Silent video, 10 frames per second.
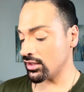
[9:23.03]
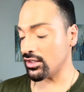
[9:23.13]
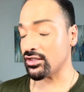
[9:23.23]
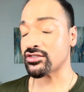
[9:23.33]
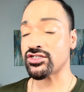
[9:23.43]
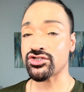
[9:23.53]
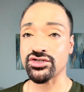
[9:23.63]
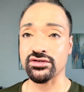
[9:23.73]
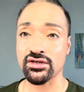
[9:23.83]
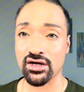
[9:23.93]
In
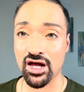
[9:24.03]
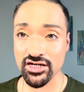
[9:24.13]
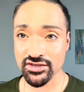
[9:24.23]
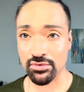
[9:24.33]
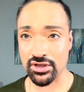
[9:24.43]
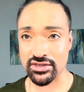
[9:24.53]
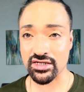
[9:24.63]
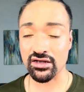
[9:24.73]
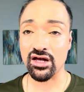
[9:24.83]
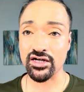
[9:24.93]
addition, the last place
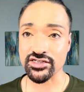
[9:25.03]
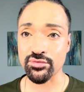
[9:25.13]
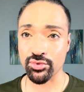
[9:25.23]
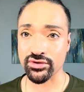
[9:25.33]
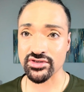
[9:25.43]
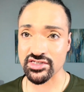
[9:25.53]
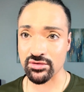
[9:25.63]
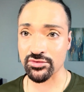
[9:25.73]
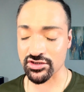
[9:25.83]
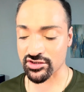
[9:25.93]
I like to put
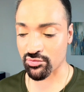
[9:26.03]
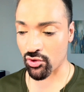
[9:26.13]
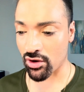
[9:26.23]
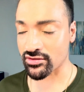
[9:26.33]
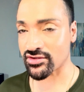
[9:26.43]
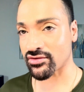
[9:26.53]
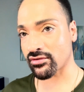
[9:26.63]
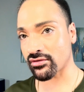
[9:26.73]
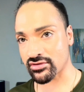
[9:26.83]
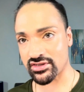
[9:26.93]
some of this
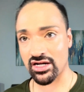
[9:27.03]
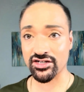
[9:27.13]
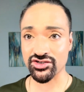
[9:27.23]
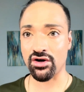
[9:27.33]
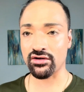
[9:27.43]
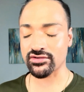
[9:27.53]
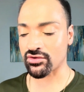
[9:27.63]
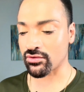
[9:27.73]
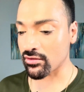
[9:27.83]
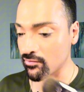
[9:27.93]
bronzer slash
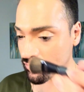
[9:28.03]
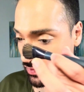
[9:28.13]
contour